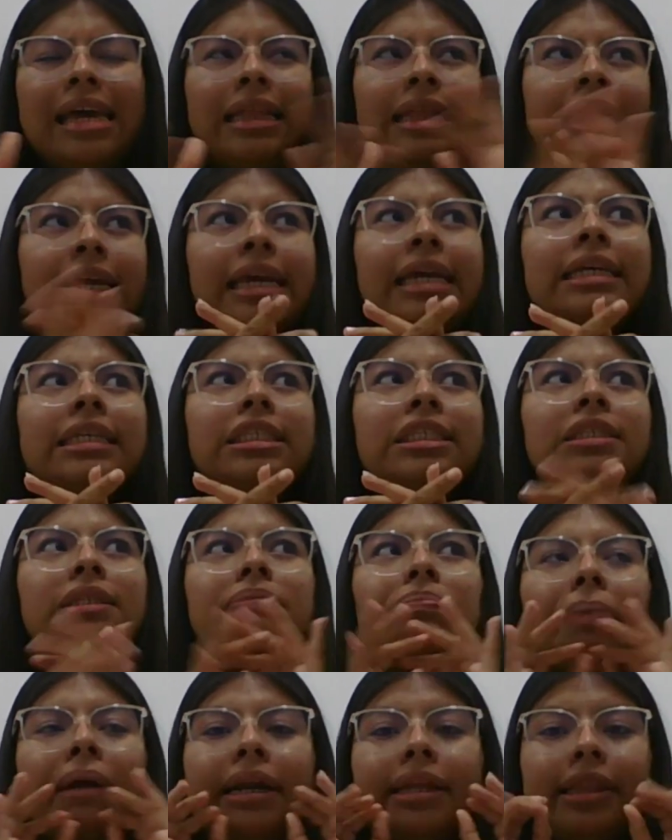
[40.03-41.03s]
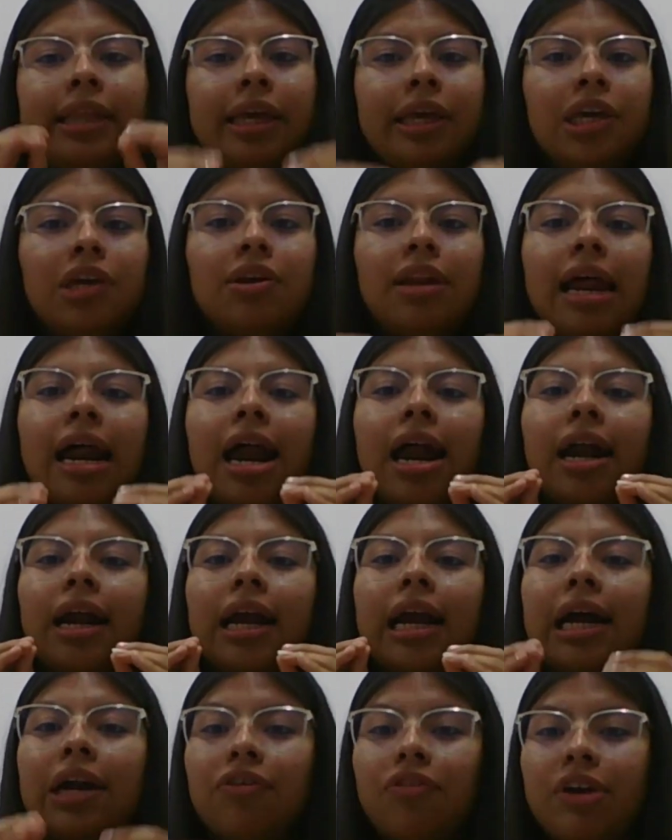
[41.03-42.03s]
This particular
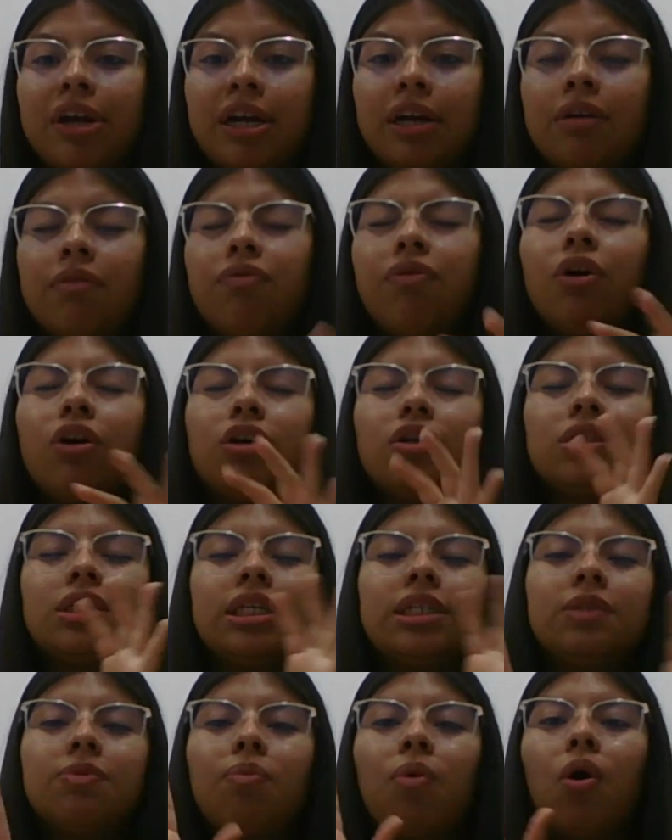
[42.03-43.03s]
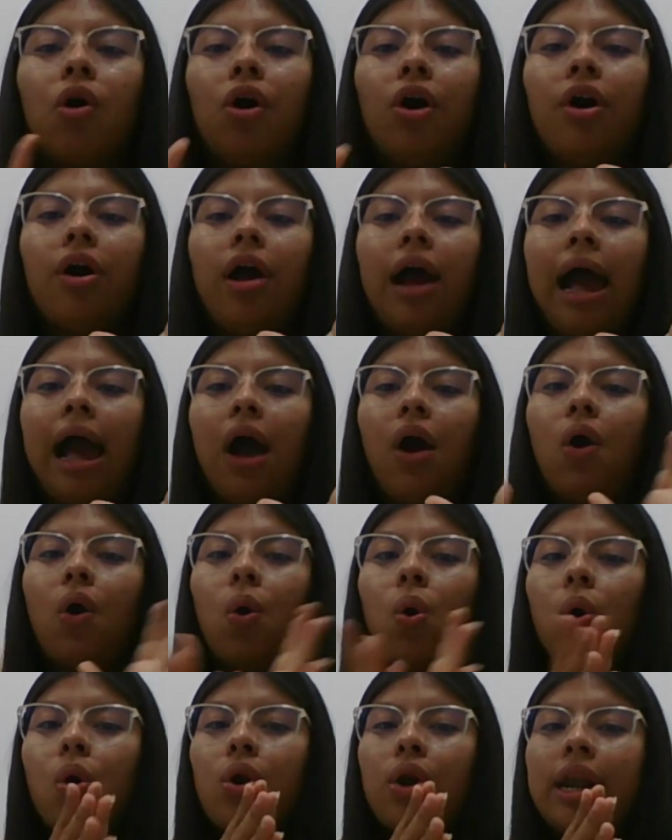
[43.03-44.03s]
career focuses more
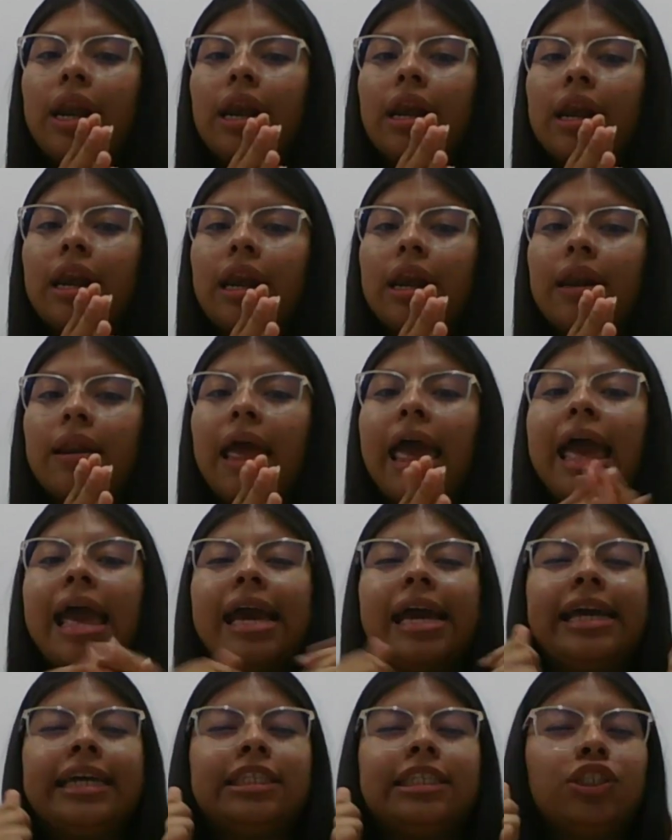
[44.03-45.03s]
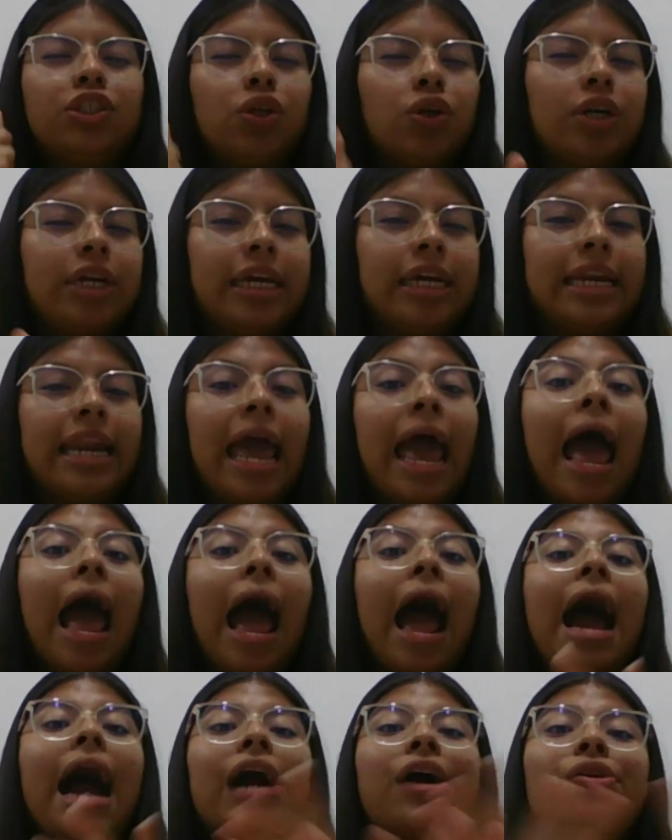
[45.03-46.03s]
on studying
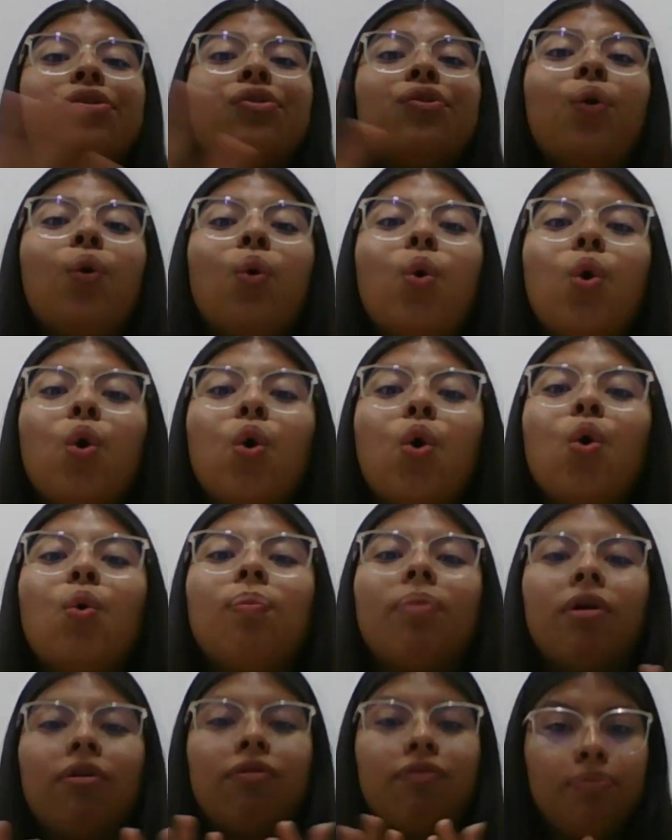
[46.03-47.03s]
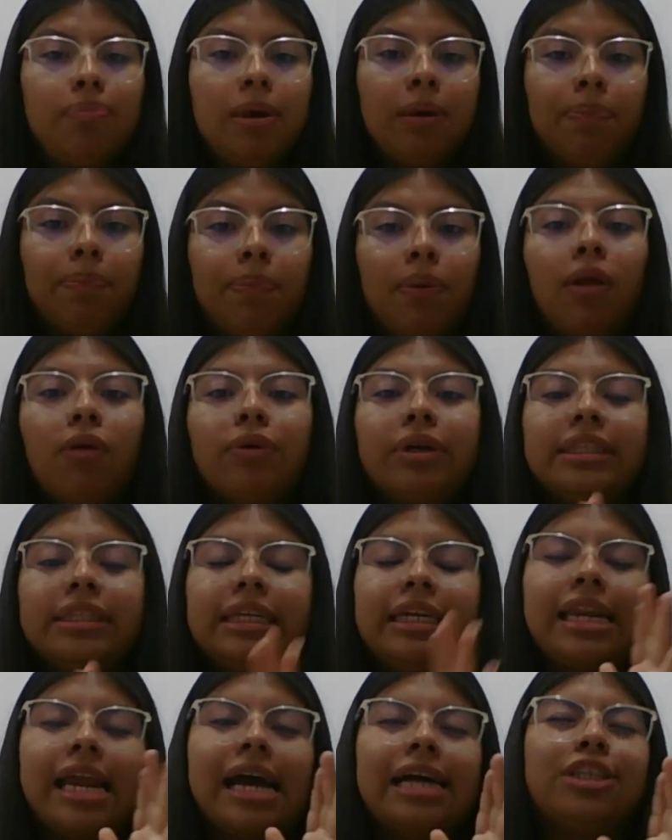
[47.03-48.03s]
a group of people
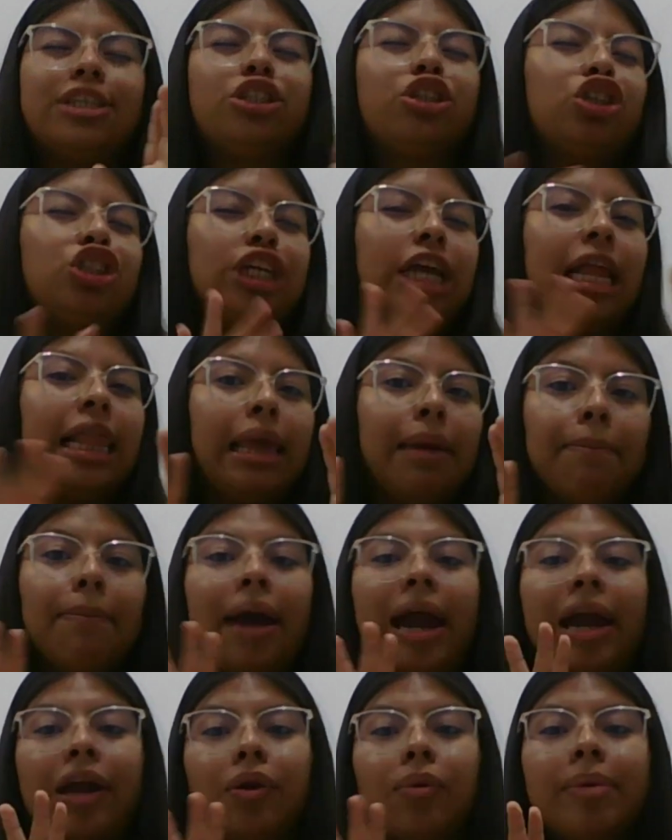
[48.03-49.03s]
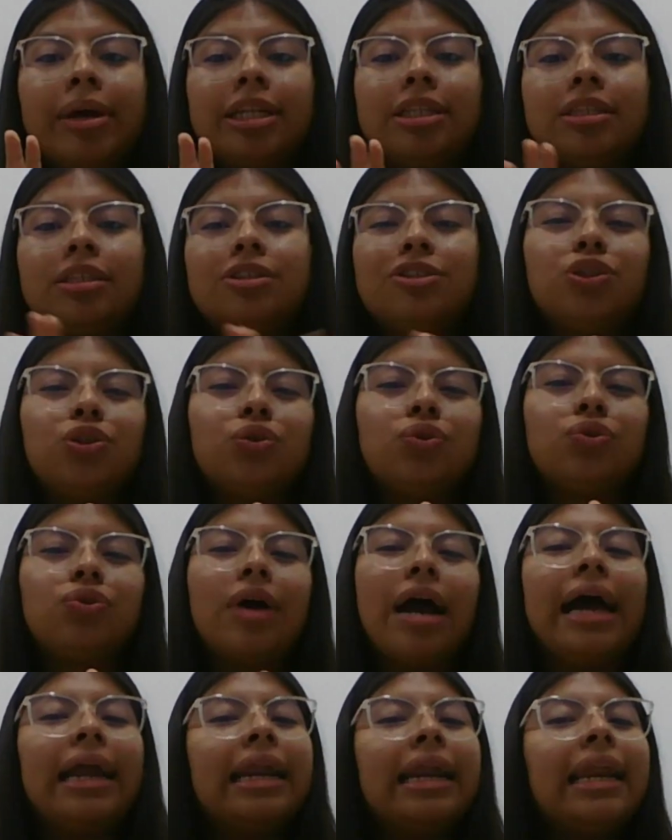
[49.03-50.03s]
within a social environment to
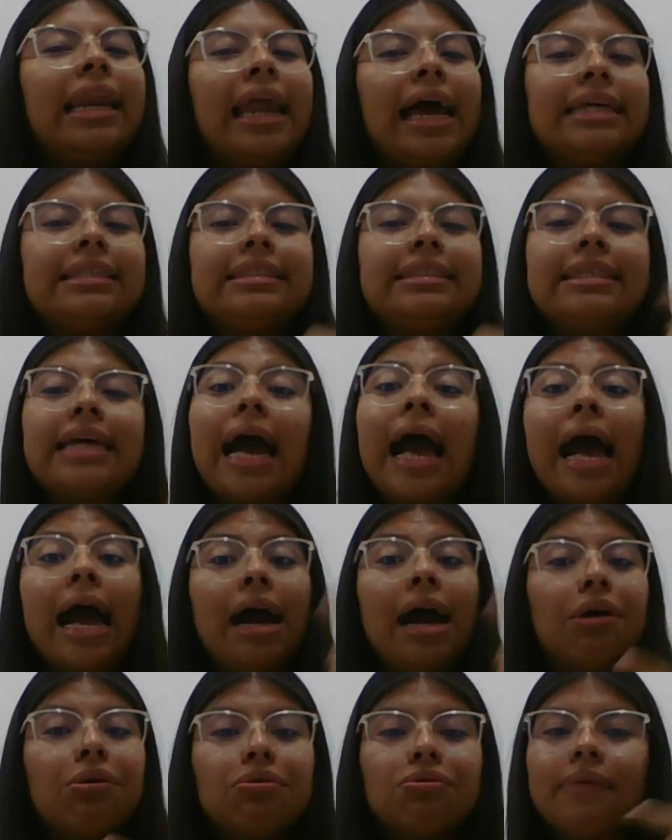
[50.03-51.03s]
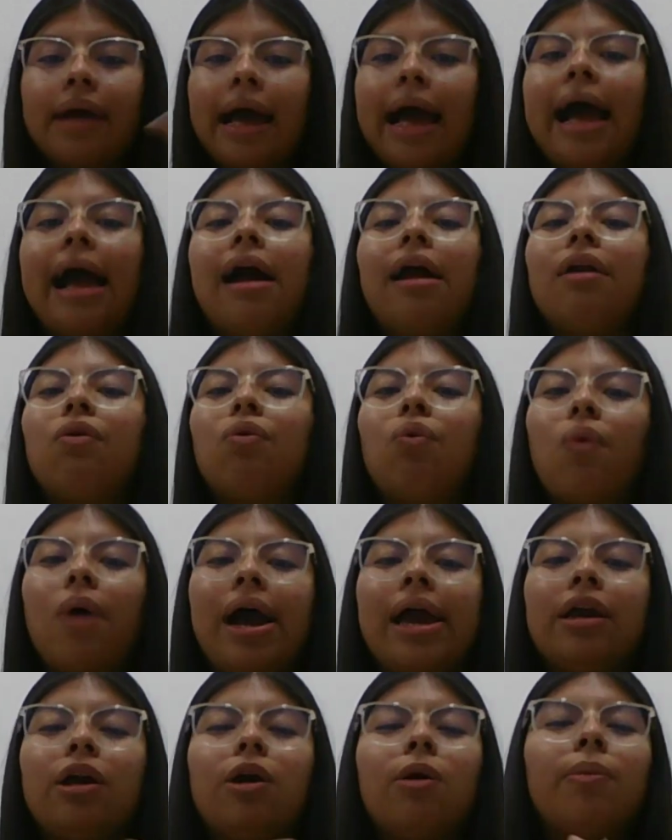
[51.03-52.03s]
analyze how and
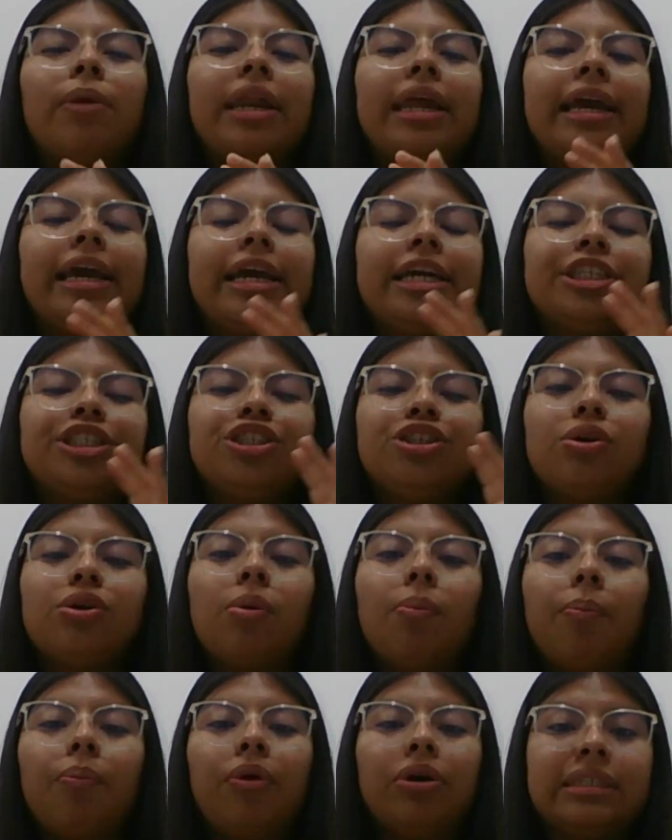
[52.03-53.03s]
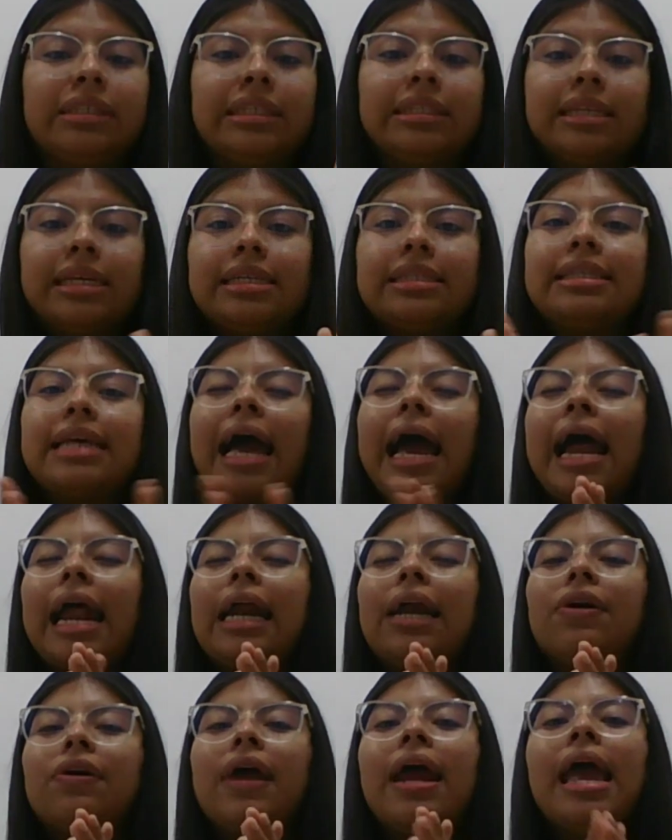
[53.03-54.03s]
why communication processes
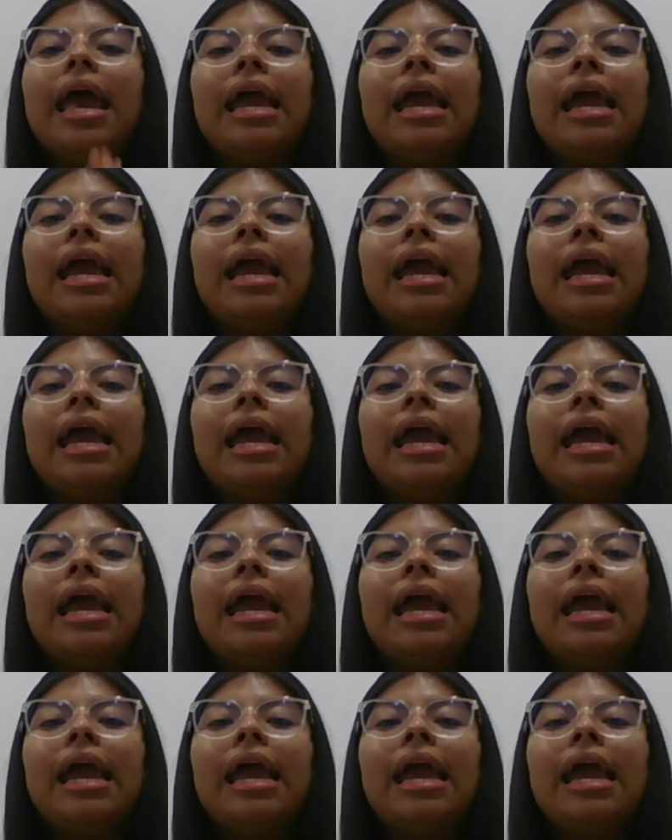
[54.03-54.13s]
are